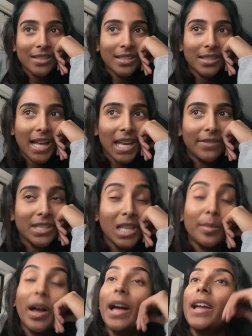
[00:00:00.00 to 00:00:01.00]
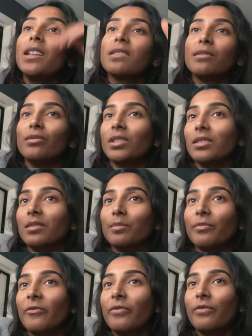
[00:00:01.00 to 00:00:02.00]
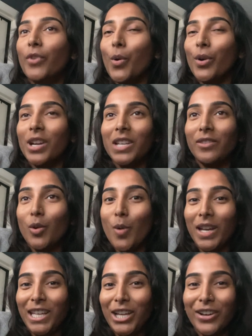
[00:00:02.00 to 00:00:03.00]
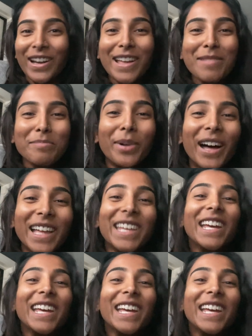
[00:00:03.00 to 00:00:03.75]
is kind of TMI, so you can bored if you don't want to hear it, but